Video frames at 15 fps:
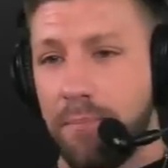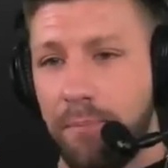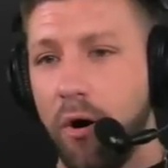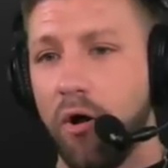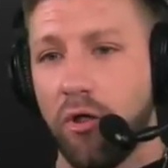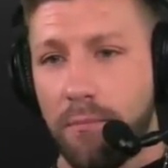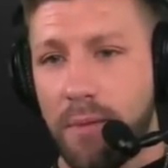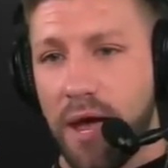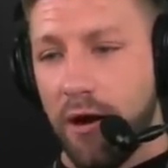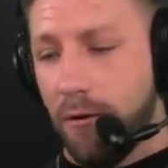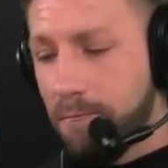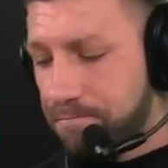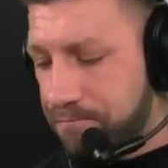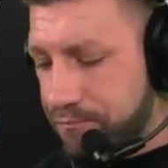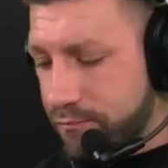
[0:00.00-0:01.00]

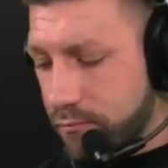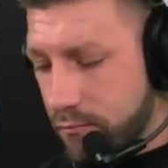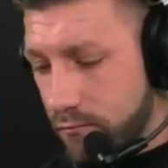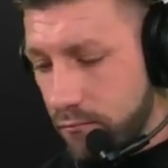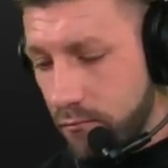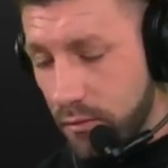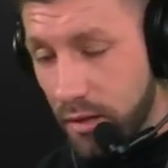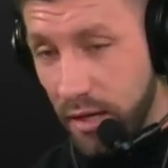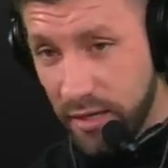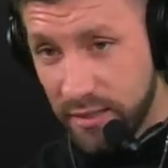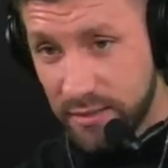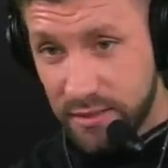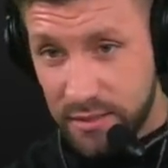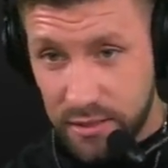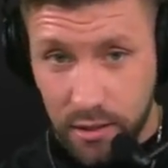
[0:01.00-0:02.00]
Pola-Mao.
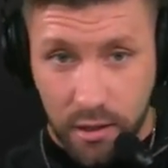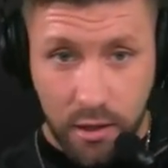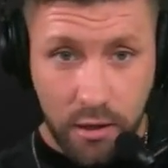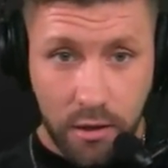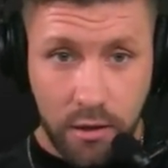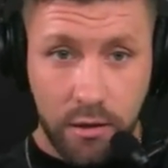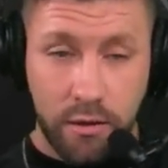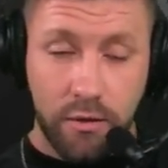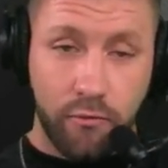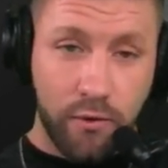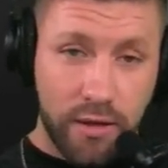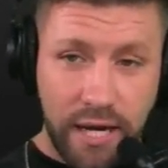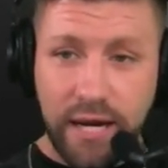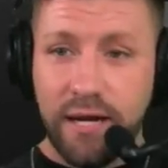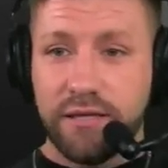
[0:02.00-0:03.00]
He's
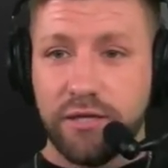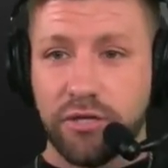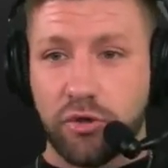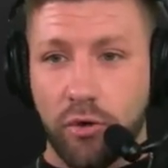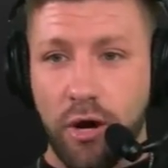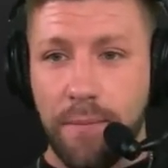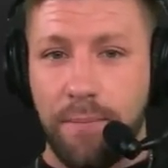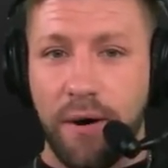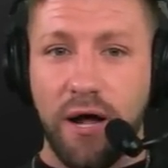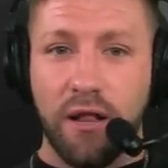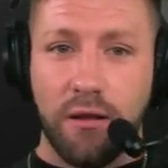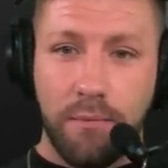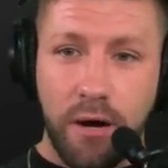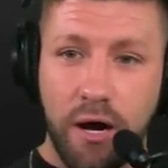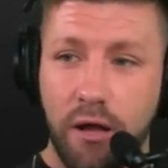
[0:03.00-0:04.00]
related to Troy
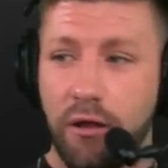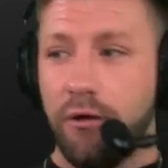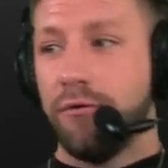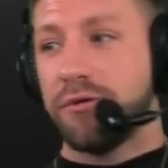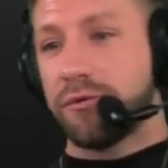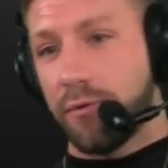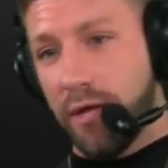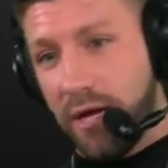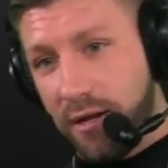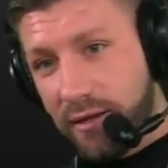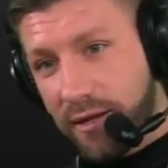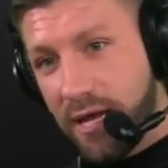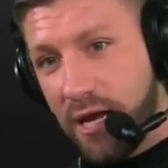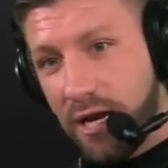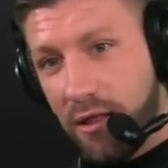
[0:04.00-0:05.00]
Polamalu, who's related to
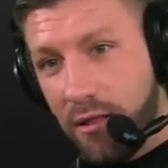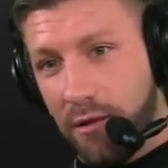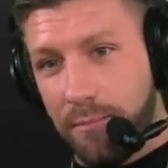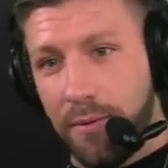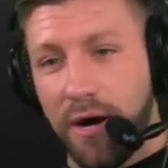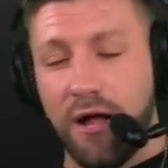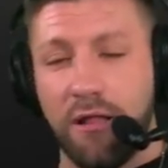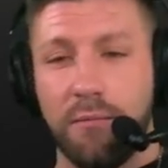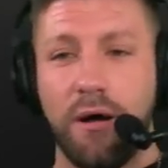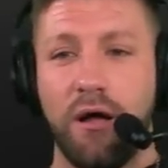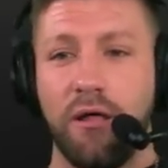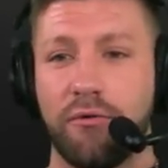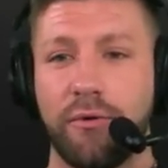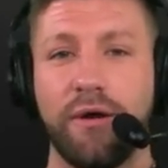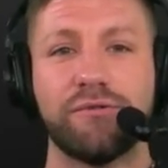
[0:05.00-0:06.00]
Kenny Lee
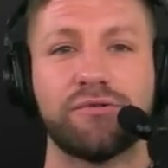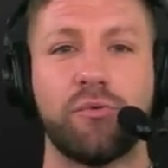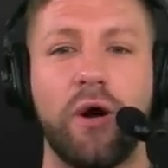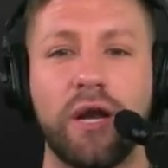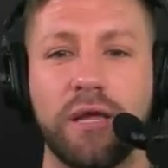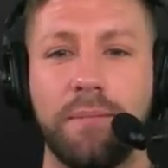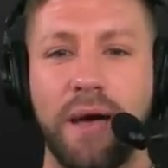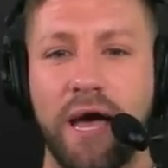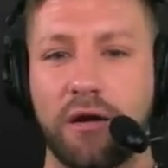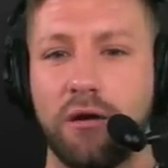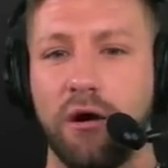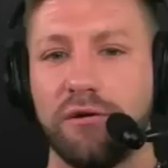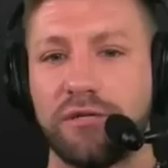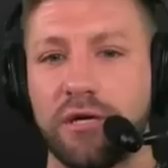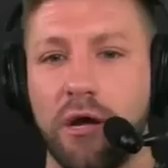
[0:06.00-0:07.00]
Polamalu, the Raiders running back
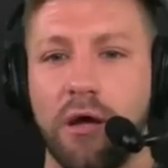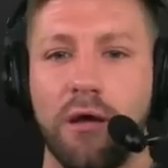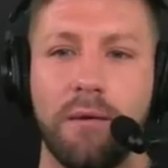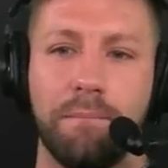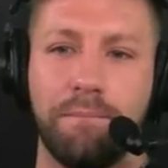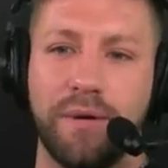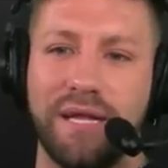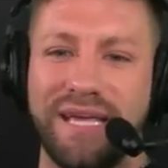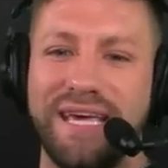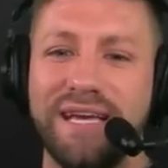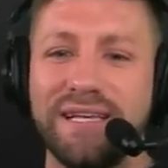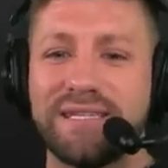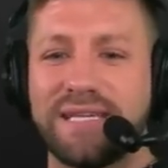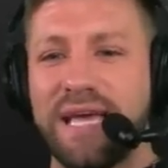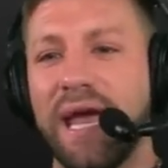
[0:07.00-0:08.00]
coach. But
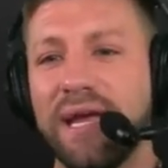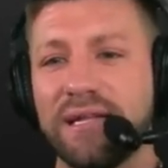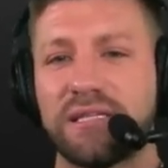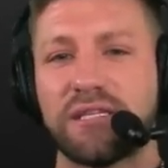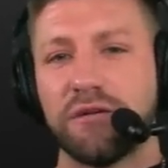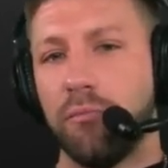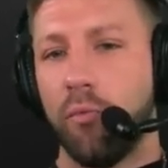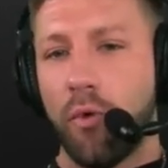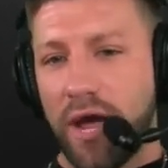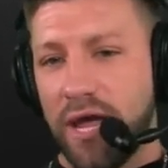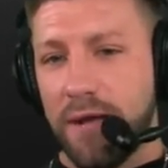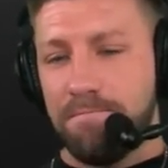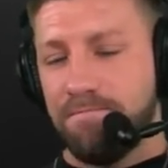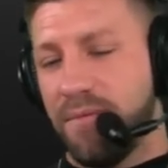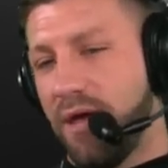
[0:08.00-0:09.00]
he's gained some
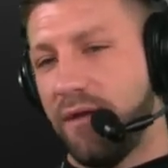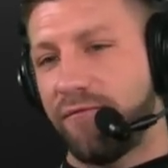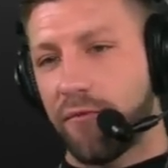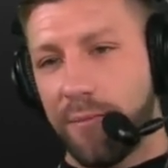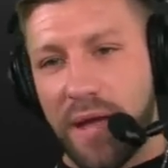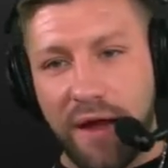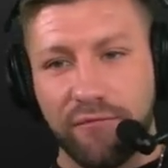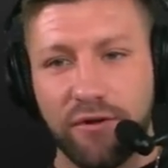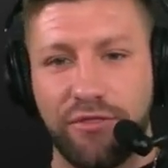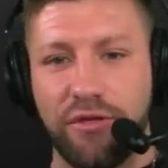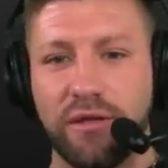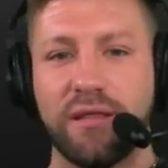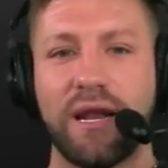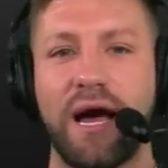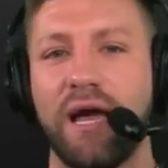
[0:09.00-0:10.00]
weight, and from
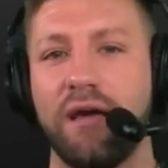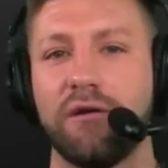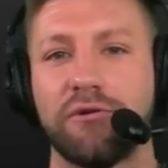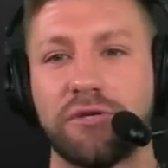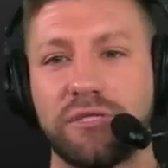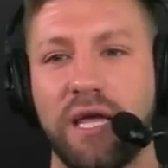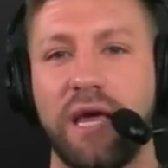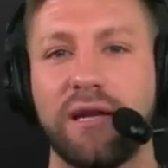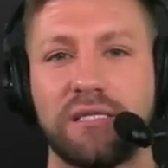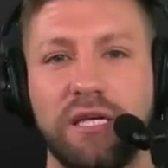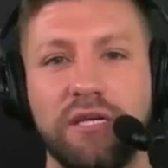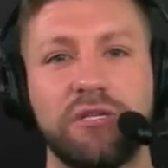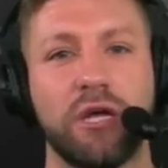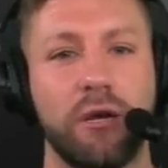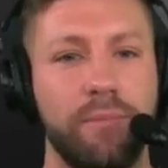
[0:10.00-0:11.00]
everything that I understand is
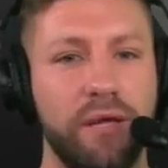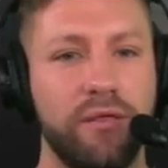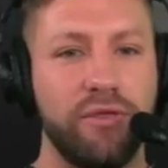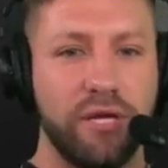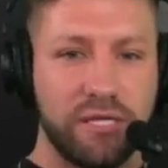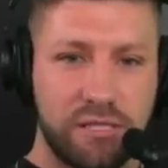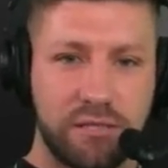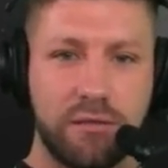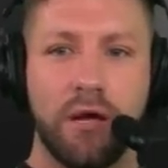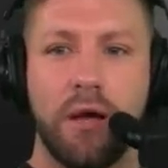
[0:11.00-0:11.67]
he's going to be this